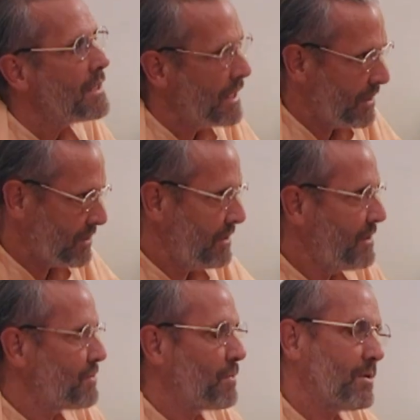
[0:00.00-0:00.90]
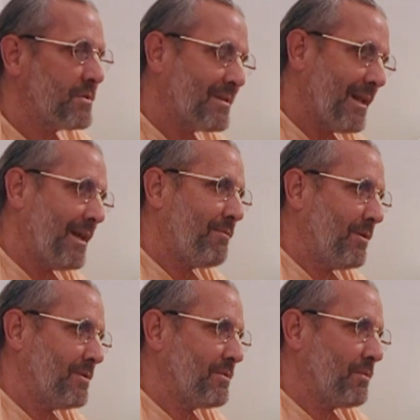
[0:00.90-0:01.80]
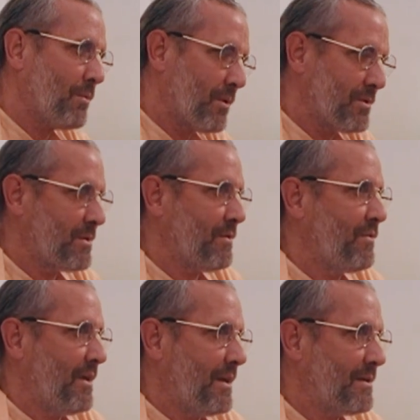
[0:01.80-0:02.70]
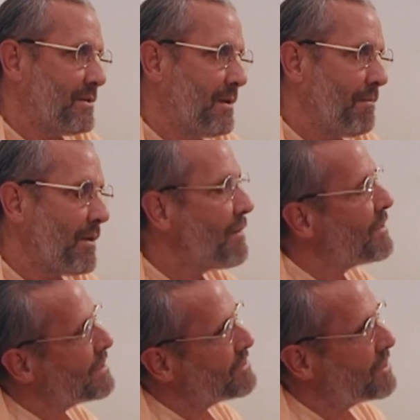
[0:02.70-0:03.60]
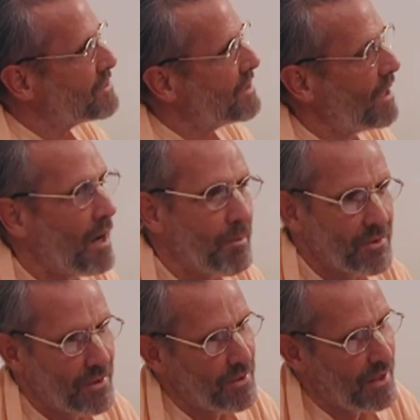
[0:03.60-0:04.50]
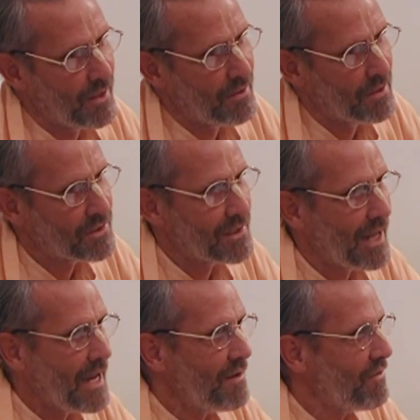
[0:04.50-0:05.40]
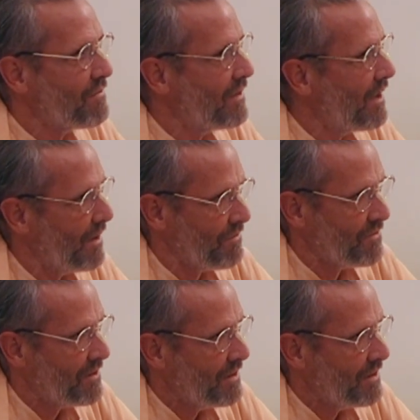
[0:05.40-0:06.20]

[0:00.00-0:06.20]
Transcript: Yes, in this world, slavery is the worst of things. But everything just the opposite there. A slave of love,